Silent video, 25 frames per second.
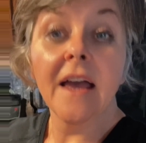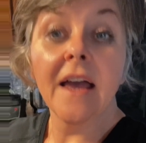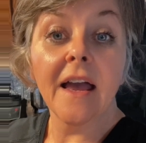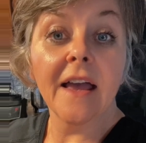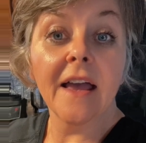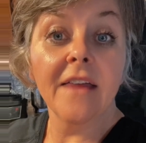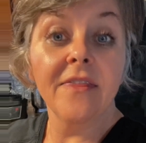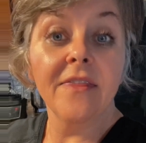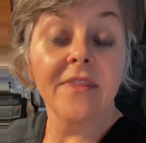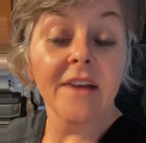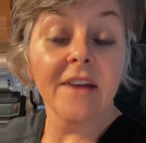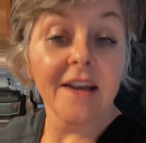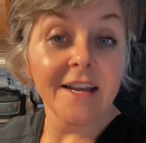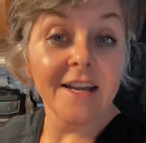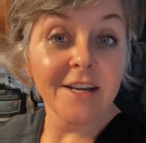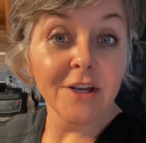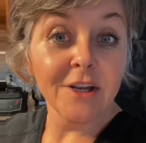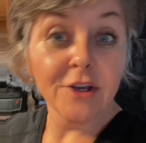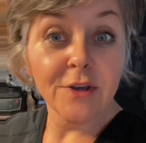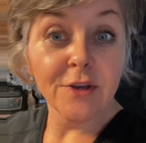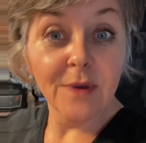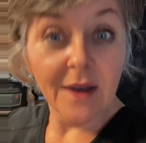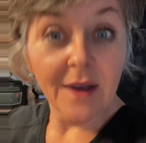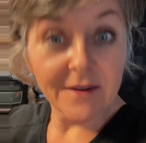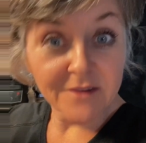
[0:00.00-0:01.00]
And then
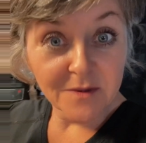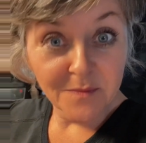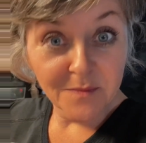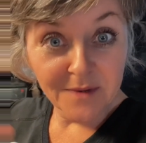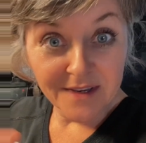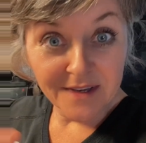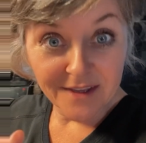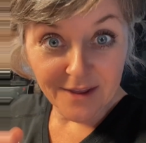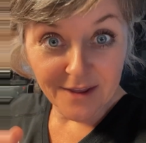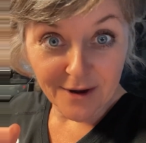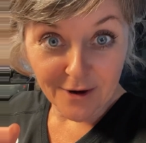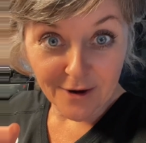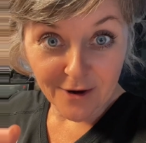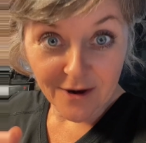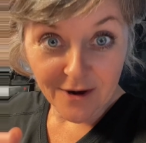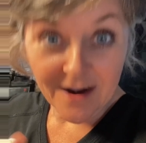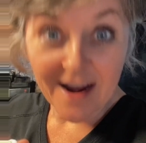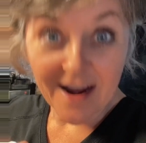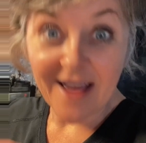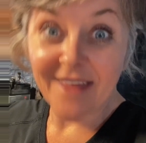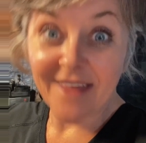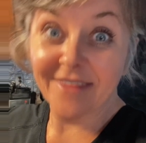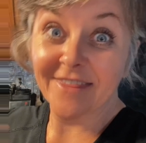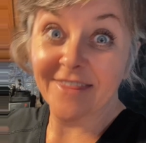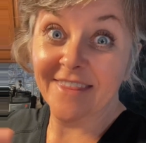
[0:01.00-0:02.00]
you have to be there
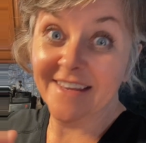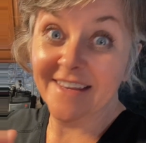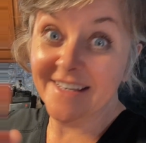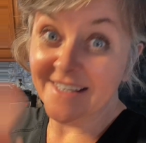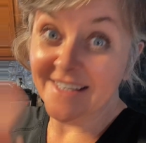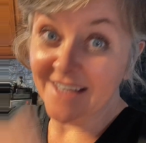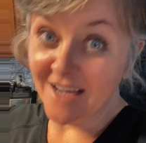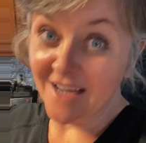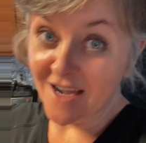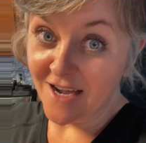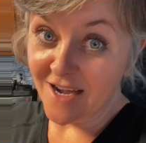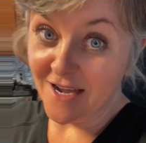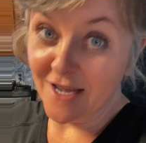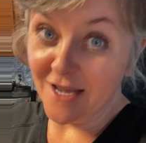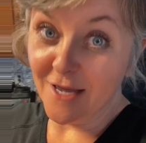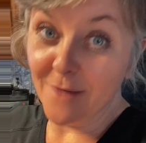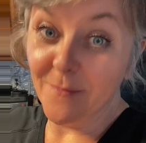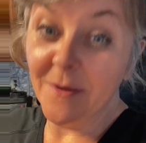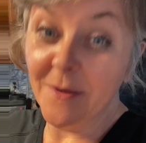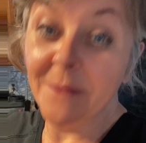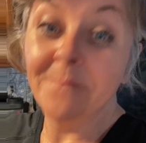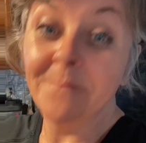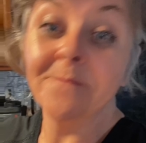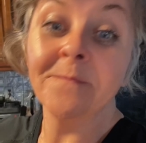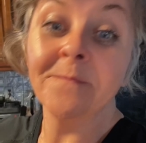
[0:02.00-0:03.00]
at the time